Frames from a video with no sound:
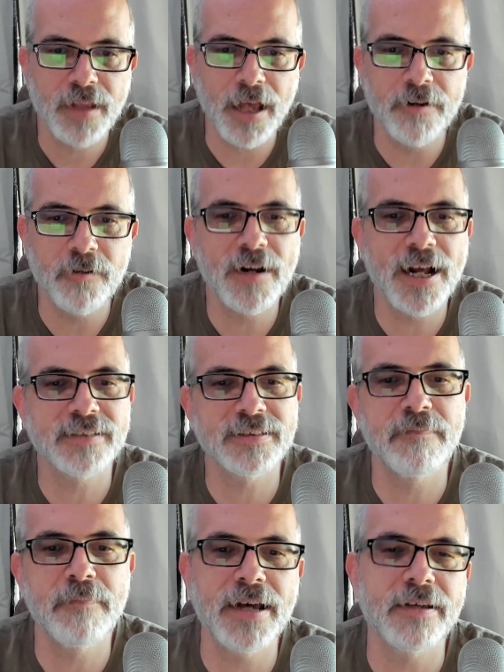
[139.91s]
I don't
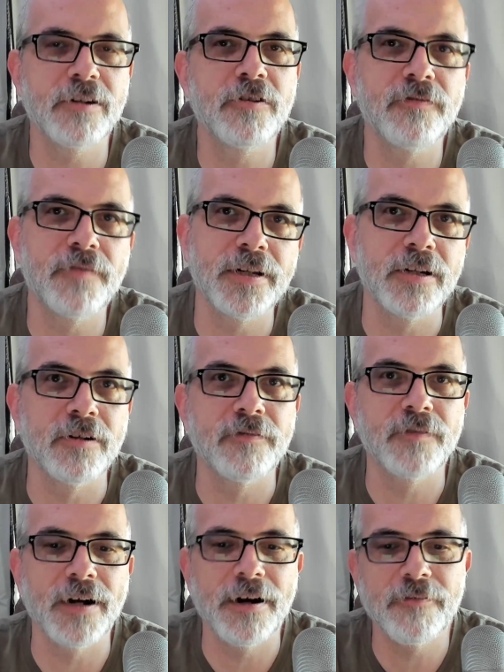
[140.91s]
actually make a new video
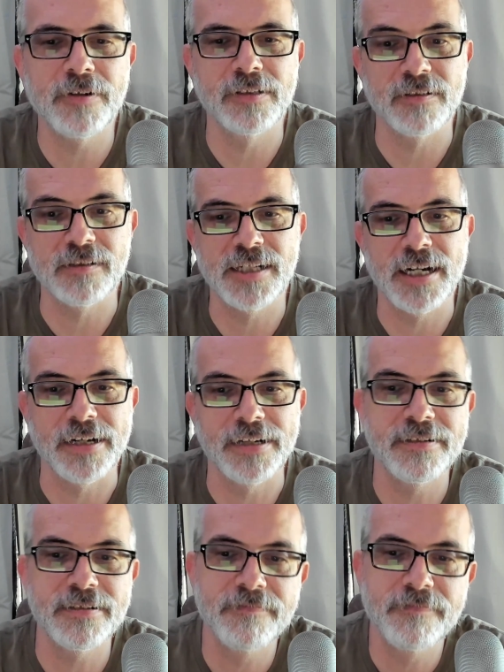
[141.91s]
for every little
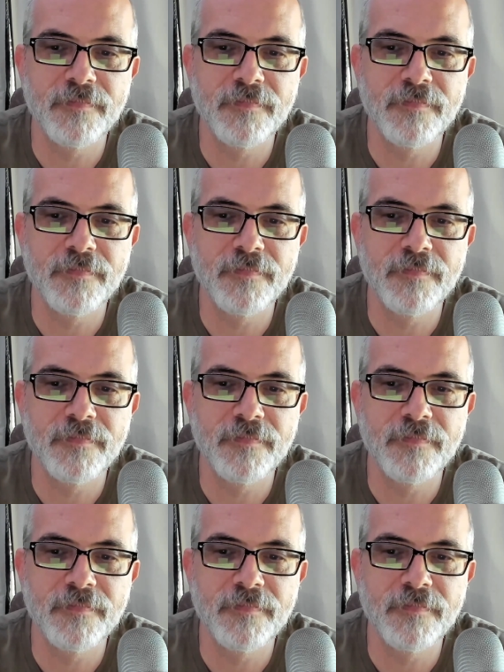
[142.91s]
change.